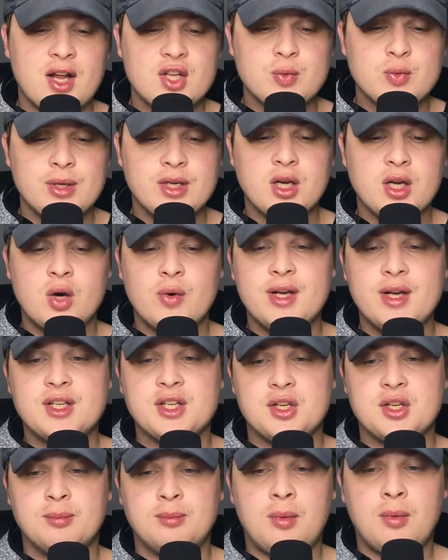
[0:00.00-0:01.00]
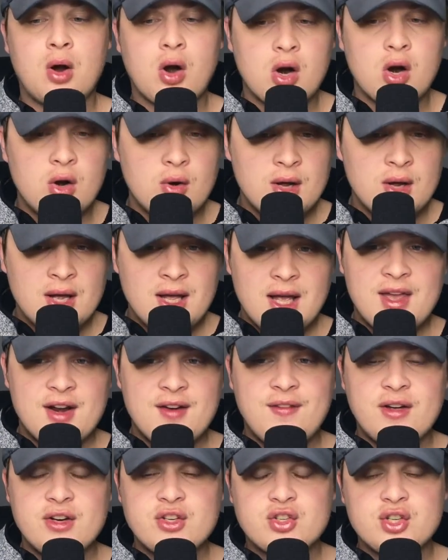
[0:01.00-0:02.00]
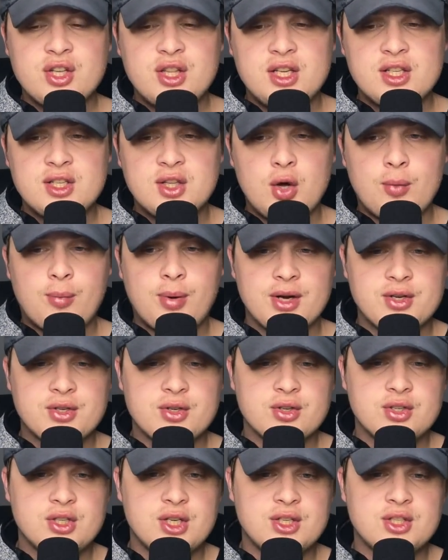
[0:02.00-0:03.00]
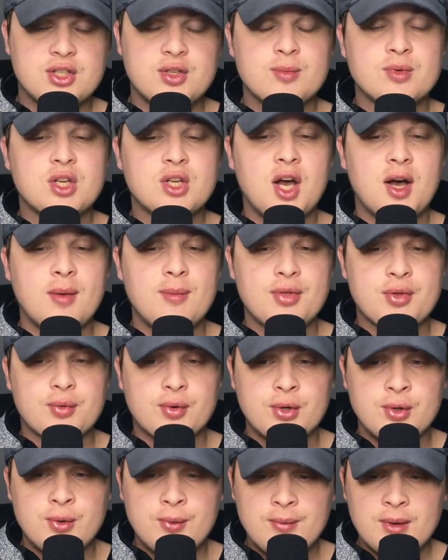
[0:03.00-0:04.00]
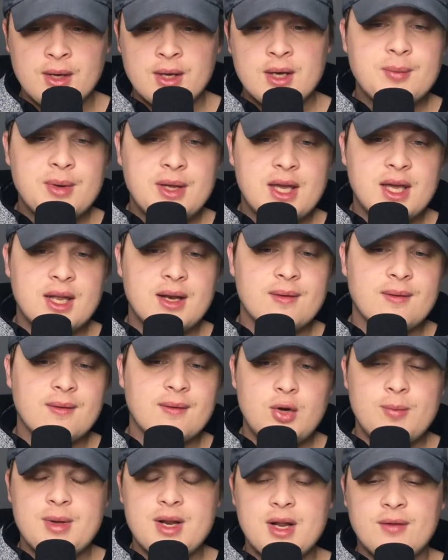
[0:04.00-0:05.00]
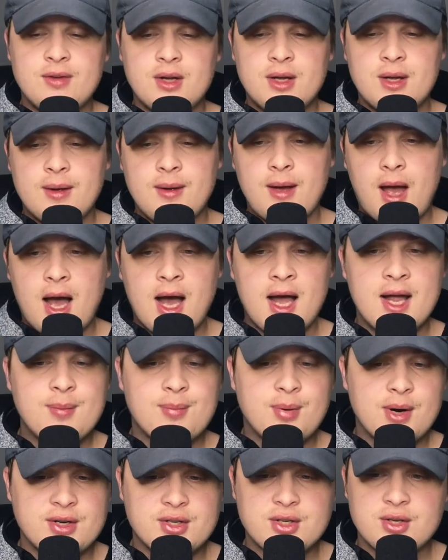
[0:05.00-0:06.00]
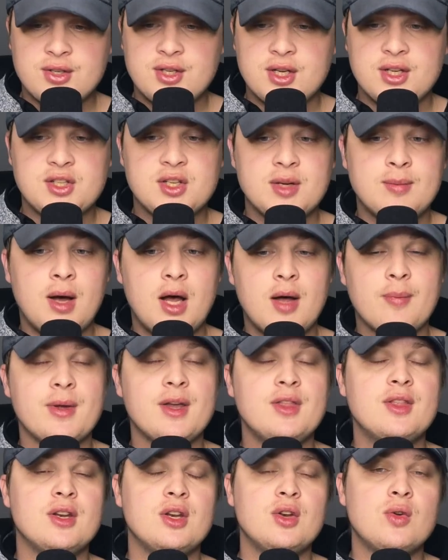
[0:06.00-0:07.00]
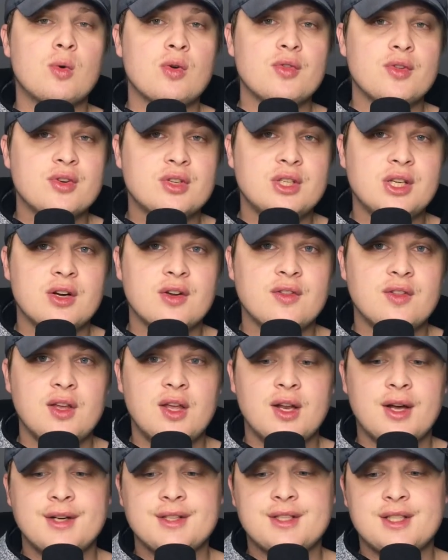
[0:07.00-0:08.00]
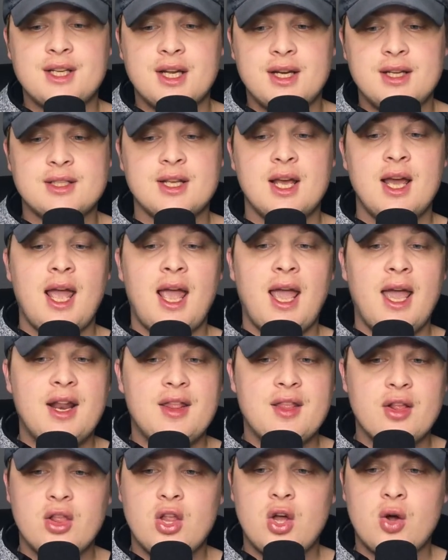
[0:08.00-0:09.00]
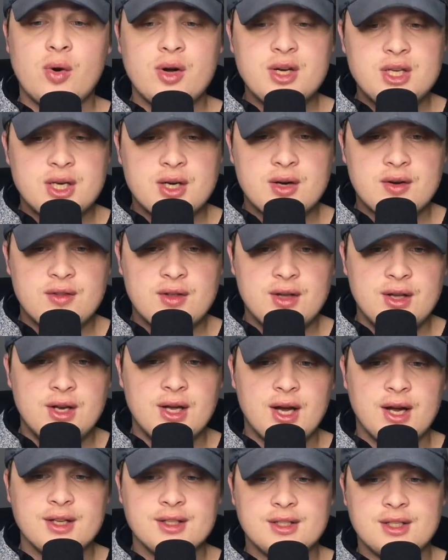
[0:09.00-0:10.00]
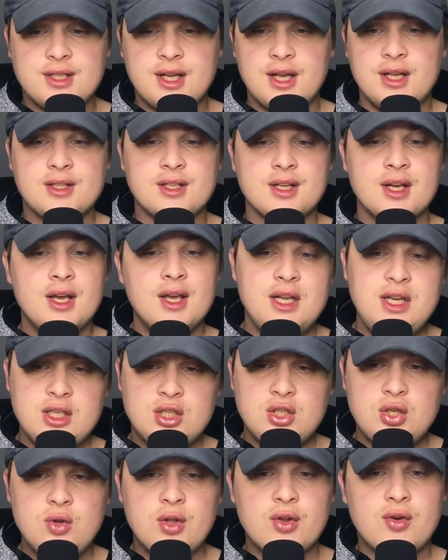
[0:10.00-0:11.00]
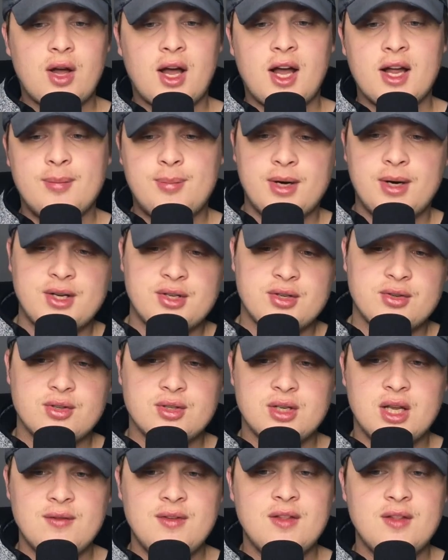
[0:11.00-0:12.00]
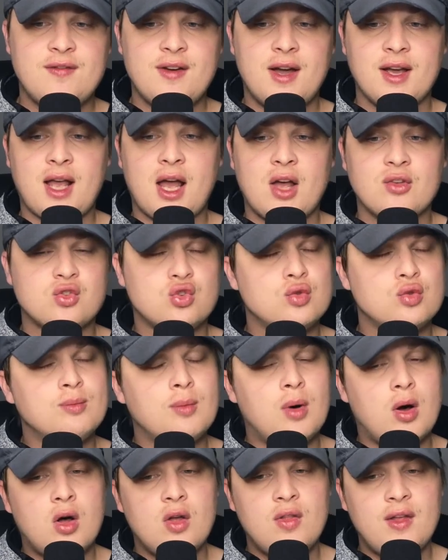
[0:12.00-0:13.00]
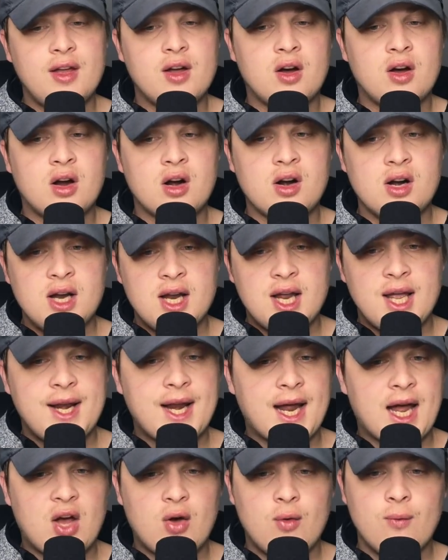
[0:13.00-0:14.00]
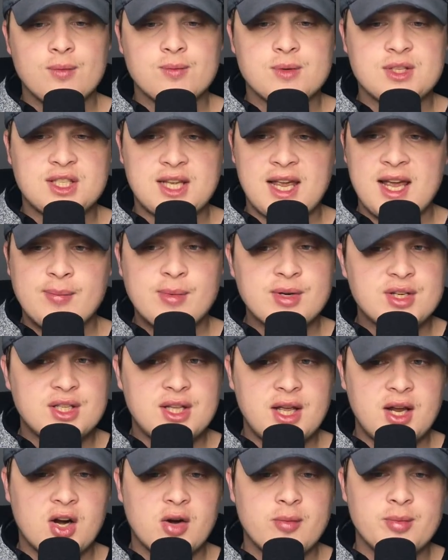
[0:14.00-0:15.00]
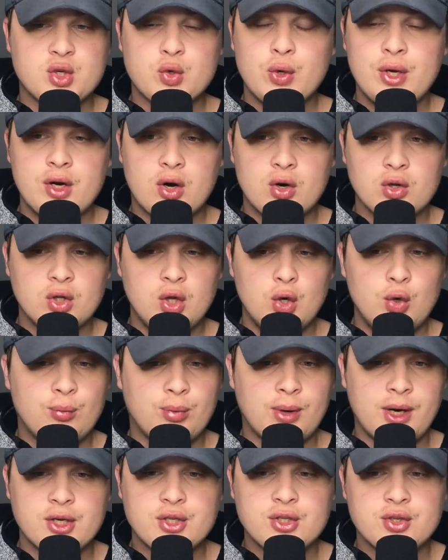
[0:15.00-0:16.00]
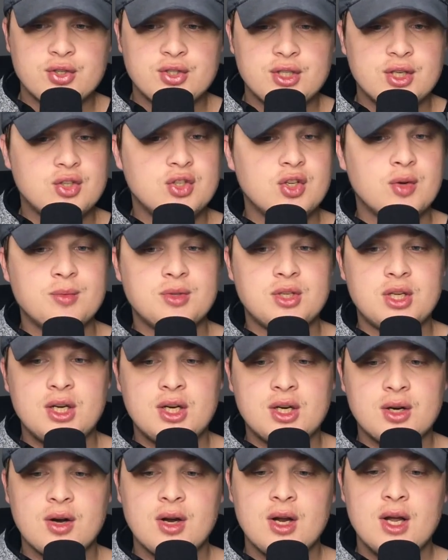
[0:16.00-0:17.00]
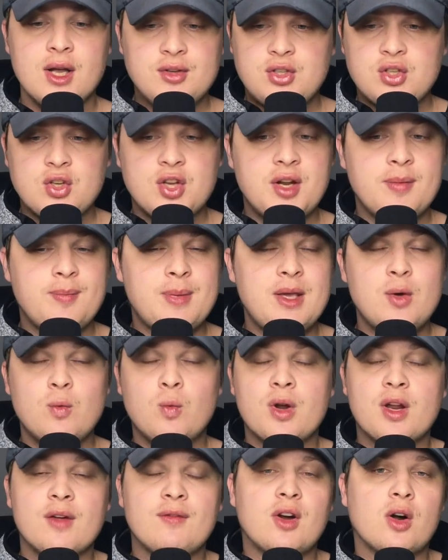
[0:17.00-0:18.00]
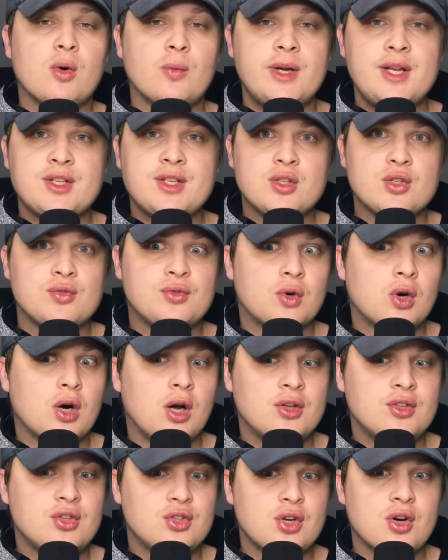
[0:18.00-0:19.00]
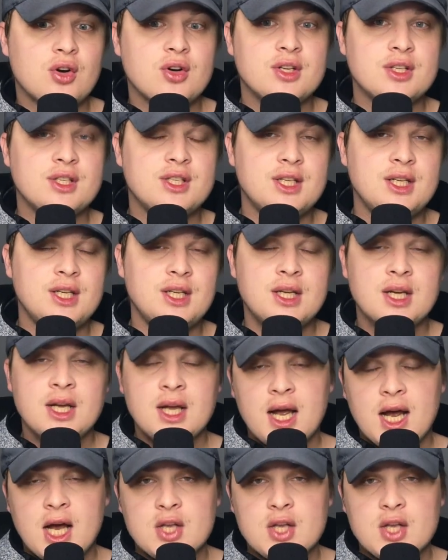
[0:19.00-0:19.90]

out as we go into tomorrow. And then eventually these low pressure systems come through, and we get a little bit of a high pressure system up in the northern tier of the United States and in the lower tier of the United States. These two little high pressures, given the fact how small they are and how sandwiched they are in between our low pressure systems here, this is going to be one of our reasons for uncertainty